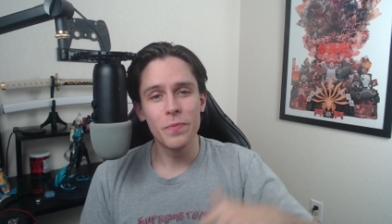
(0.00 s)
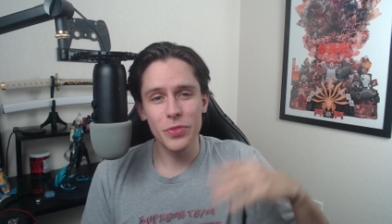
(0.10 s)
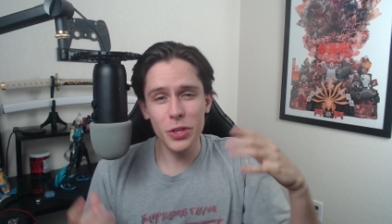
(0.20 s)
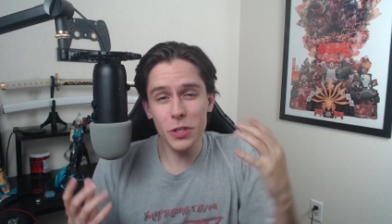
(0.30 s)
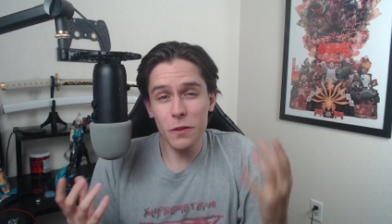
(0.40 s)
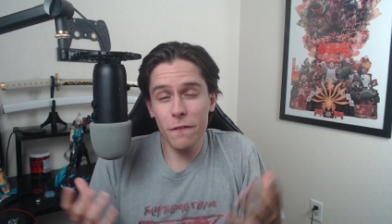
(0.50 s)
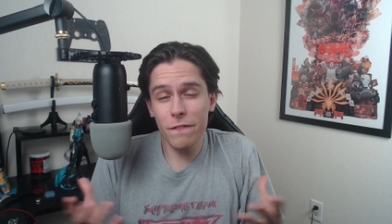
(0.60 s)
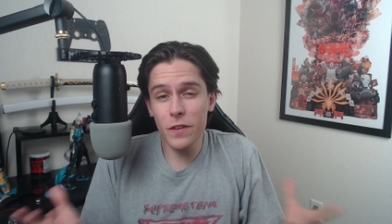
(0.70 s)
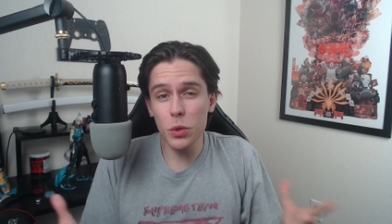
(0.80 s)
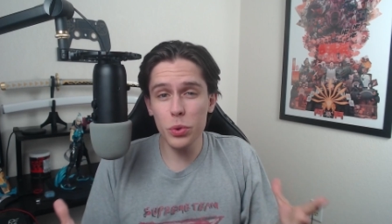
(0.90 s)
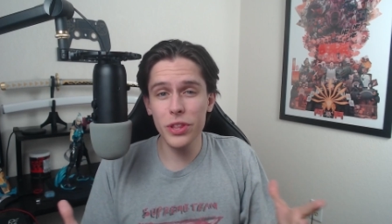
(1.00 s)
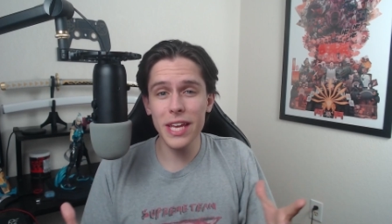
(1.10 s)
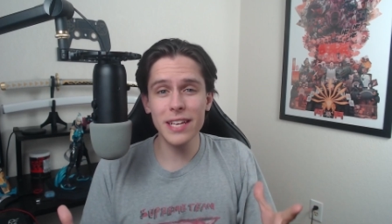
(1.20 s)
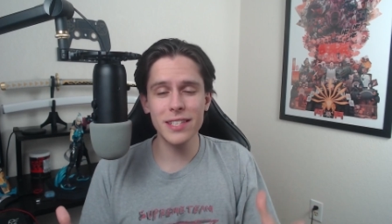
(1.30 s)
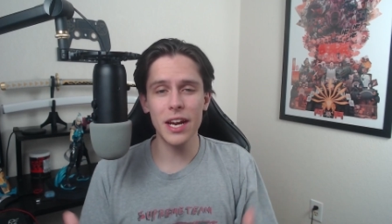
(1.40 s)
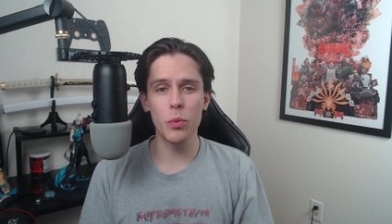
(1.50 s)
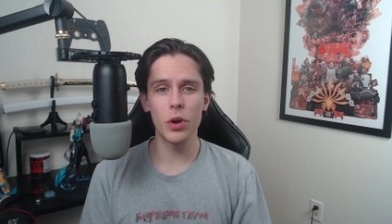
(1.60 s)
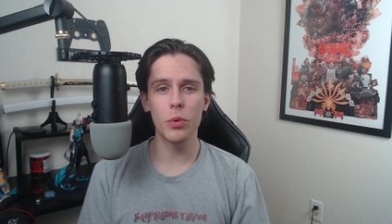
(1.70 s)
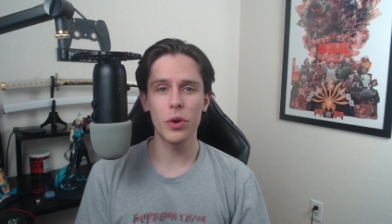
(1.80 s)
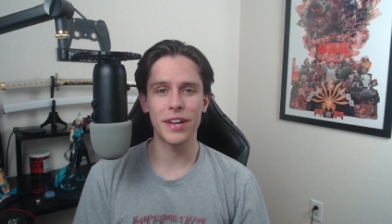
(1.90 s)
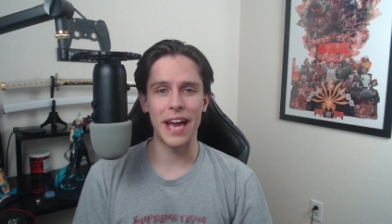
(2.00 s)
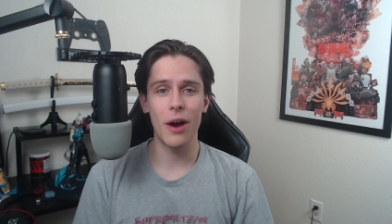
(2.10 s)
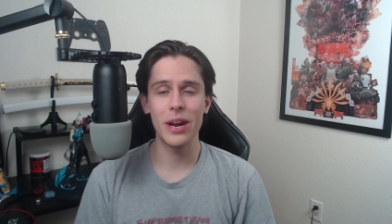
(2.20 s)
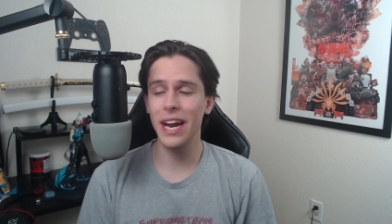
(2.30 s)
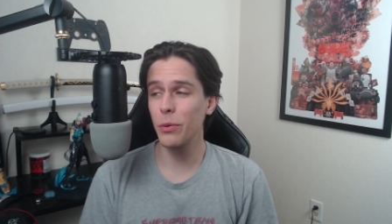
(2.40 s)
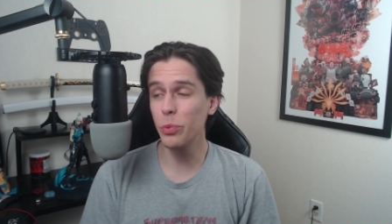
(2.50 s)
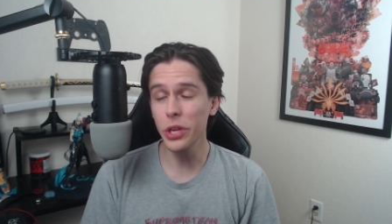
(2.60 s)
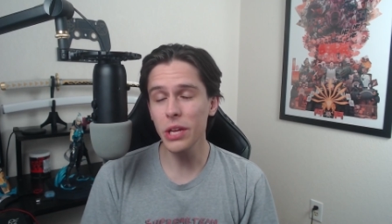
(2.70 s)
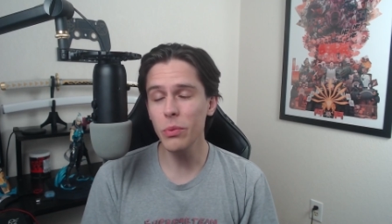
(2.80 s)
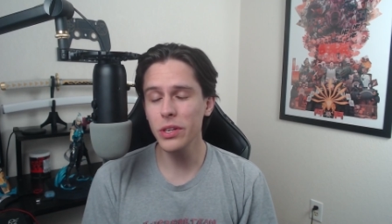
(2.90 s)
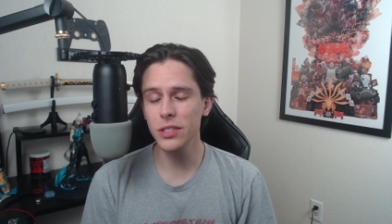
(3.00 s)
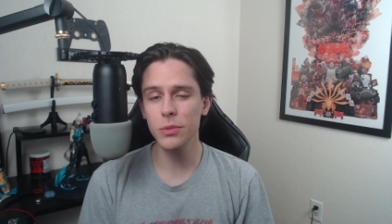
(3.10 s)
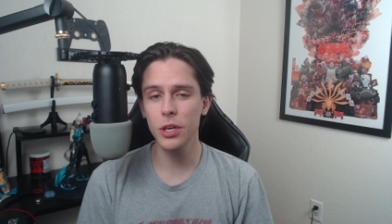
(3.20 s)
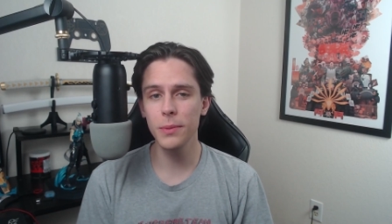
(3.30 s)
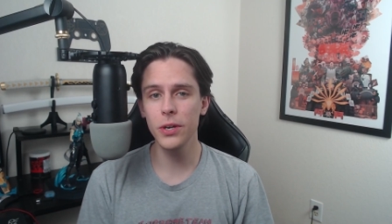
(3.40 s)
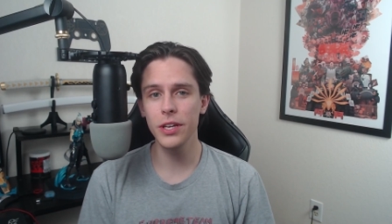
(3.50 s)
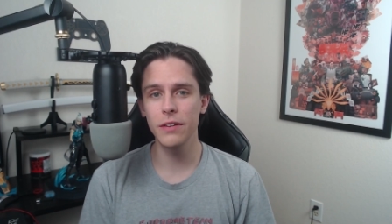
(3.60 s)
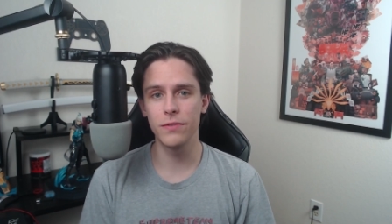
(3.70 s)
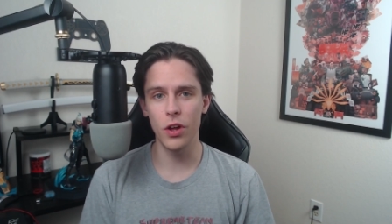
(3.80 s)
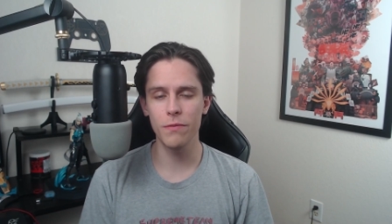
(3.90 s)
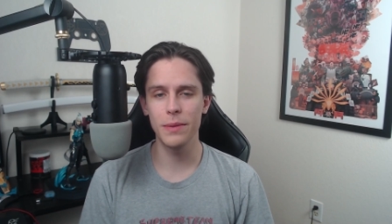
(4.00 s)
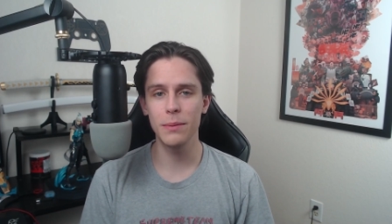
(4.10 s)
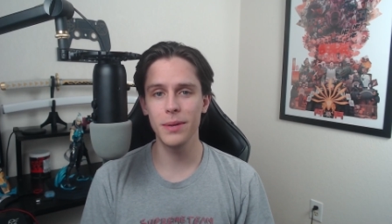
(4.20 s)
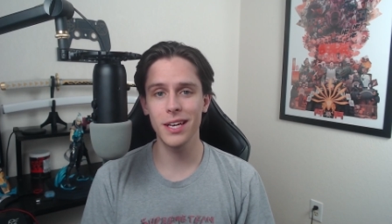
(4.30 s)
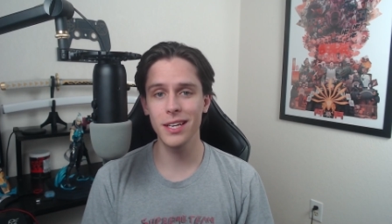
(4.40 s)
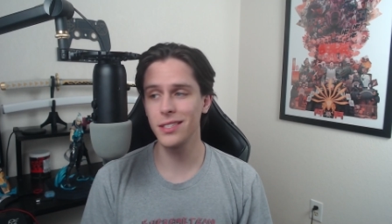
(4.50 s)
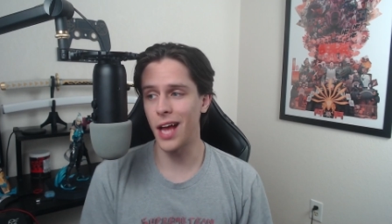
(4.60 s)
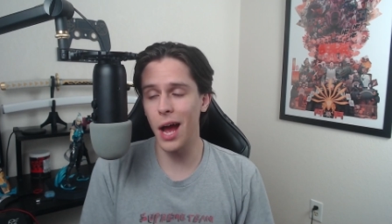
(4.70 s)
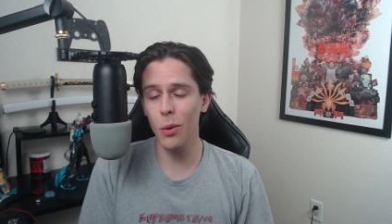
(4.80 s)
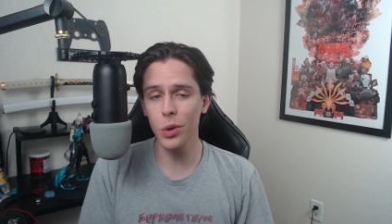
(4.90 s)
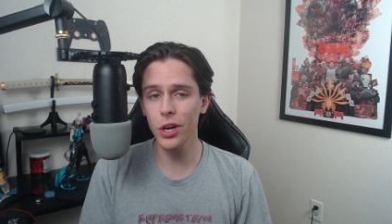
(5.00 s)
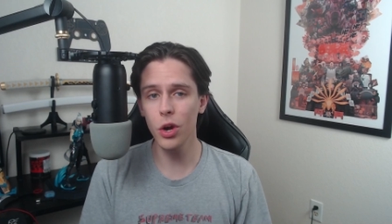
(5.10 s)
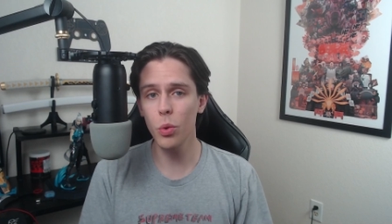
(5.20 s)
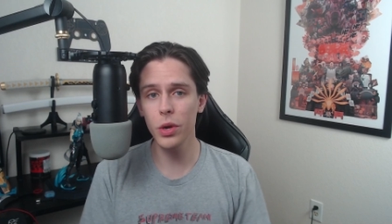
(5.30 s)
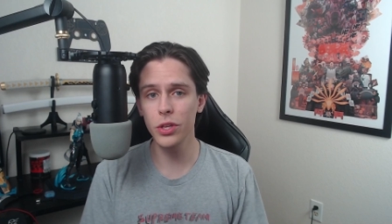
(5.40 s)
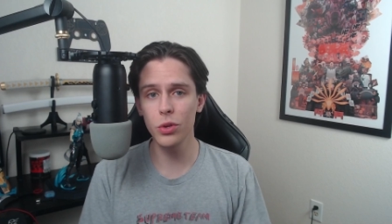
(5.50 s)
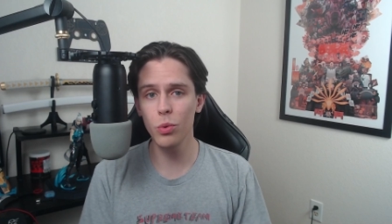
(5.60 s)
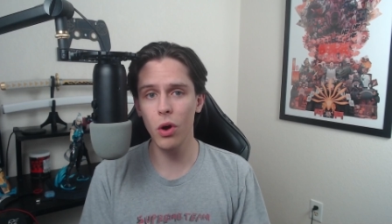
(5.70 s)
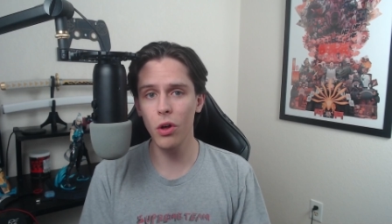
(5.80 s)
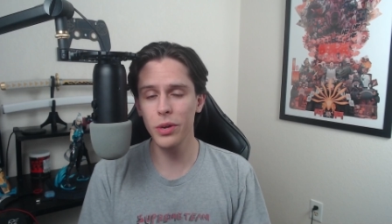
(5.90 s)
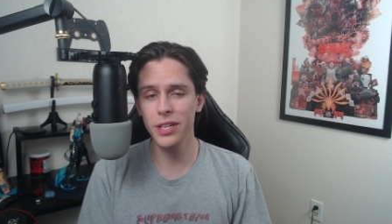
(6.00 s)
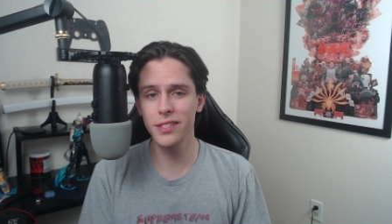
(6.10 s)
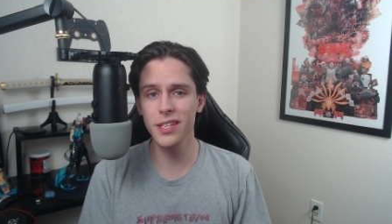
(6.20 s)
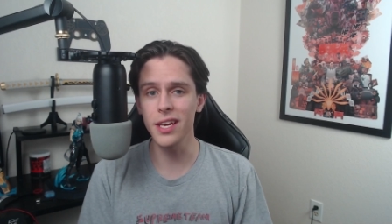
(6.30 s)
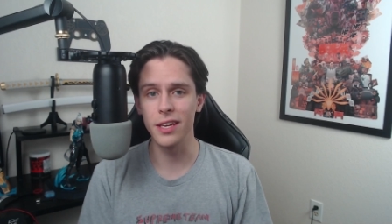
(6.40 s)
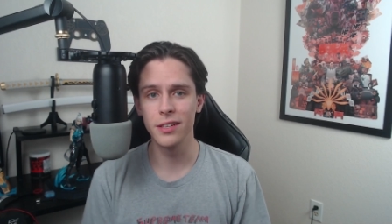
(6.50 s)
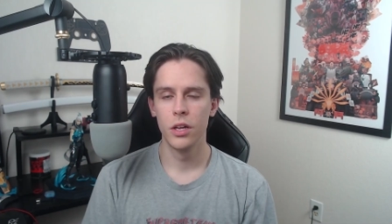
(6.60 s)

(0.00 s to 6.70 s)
there's a few things that I want to work out, and I really want some community involvement because I want to know what you all want to see.